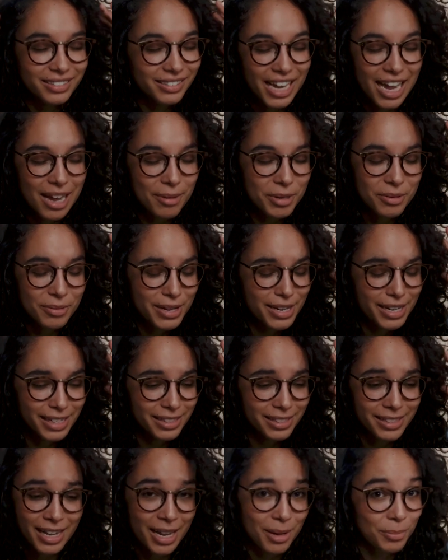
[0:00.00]
Gabby, we ain't
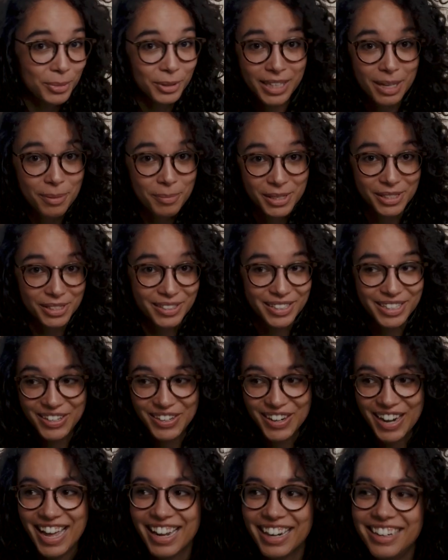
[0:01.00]
got time, put that mess on the
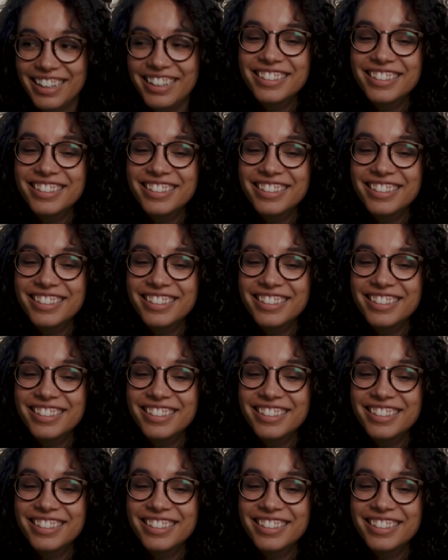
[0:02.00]
internet.